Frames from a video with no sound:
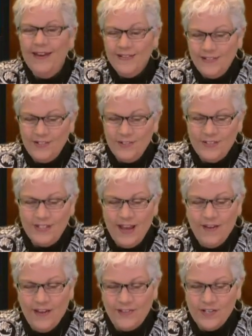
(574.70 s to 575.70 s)
Did you see
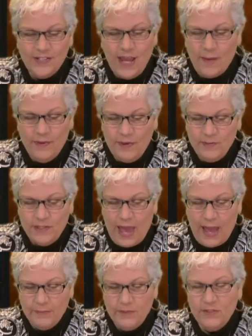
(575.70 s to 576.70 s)
how that just happened? It was
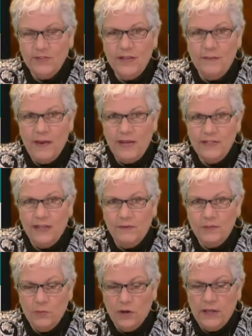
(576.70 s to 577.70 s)
absolutely amazing. It
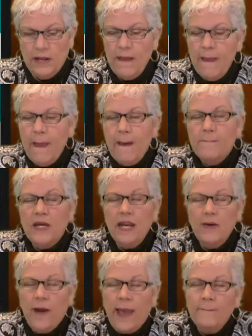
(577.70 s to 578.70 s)
was brilliant. But
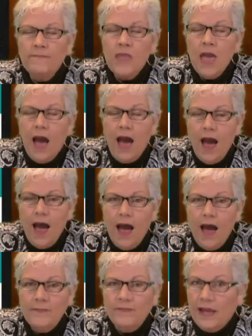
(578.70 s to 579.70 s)
anyway,
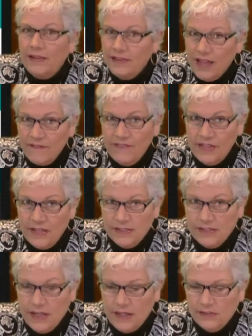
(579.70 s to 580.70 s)
I love
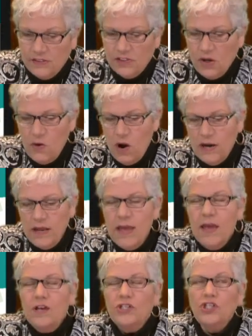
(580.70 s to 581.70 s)
these things so hard.
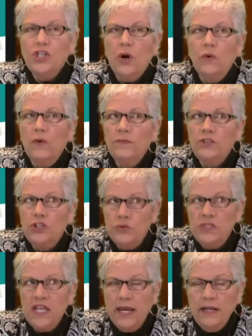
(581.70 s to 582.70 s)
So do
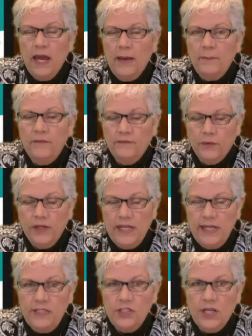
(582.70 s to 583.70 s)
sign up for
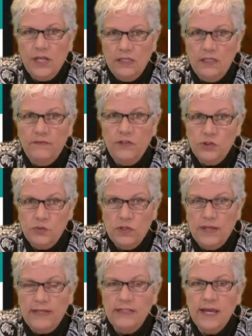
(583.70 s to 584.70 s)
each individual
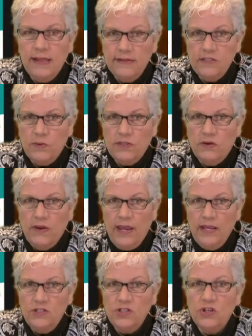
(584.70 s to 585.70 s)
and tell us what their
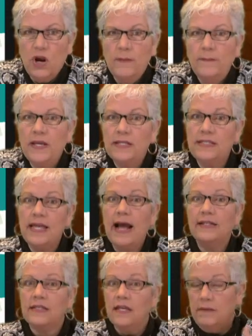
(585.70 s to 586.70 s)
ages are, because
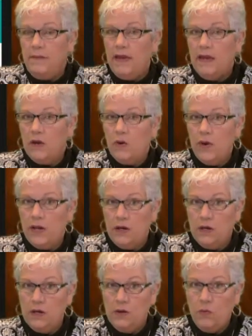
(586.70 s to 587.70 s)
that's going to make it
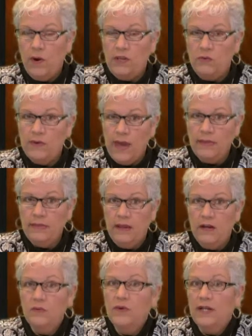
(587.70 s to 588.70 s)
quicker. When you get
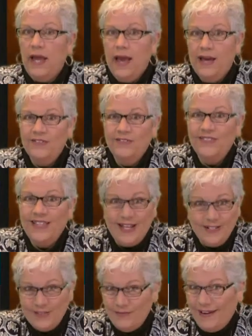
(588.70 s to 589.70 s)
there, we're going to have
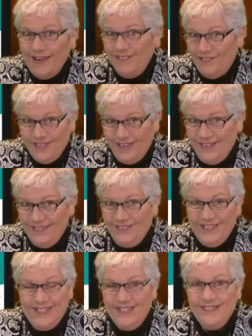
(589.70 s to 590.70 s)
things ready for you,
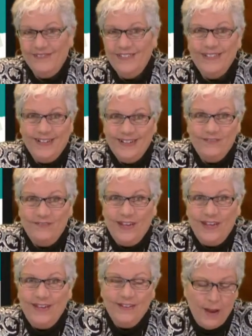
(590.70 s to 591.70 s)
which is really going to
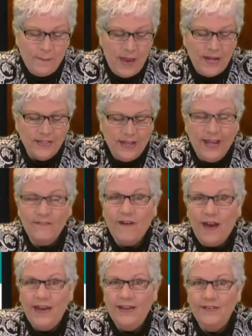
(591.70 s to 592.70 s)
be amazing if
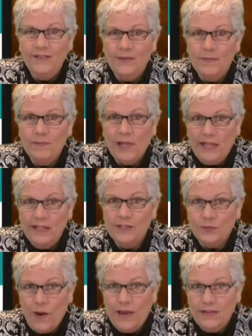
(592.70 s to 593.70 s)
I play
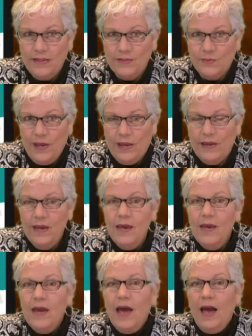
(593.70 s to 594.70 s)
this right this week.
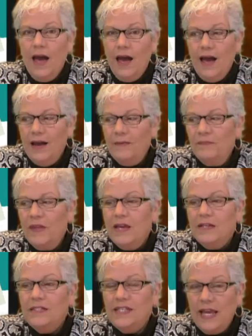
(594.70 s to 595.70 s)

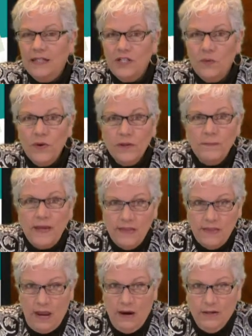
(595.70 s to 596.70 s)
Santa will be
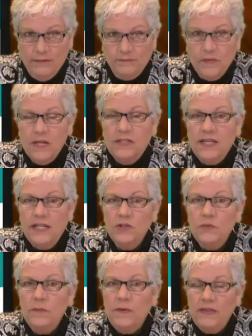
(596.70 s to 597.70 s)
there. Santa
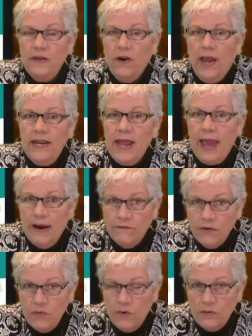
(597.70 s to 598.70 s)
will be there, and
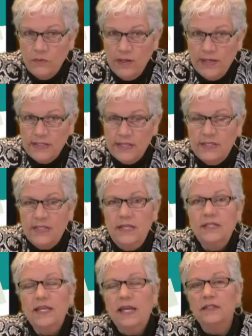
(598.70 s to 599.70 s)
everyone will get to see
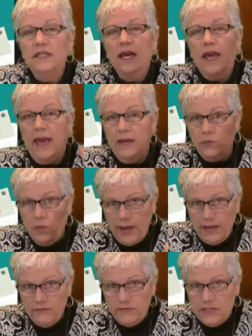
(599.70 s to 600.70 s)
Santa and
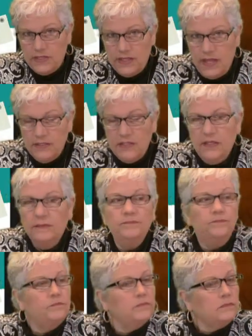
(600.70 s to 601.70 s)
wave to Santa.
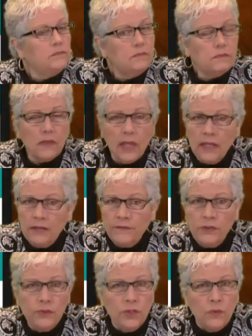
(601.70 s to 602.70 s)
And if
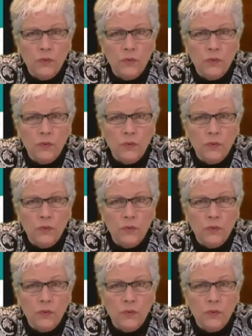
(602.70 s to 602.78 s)
you don't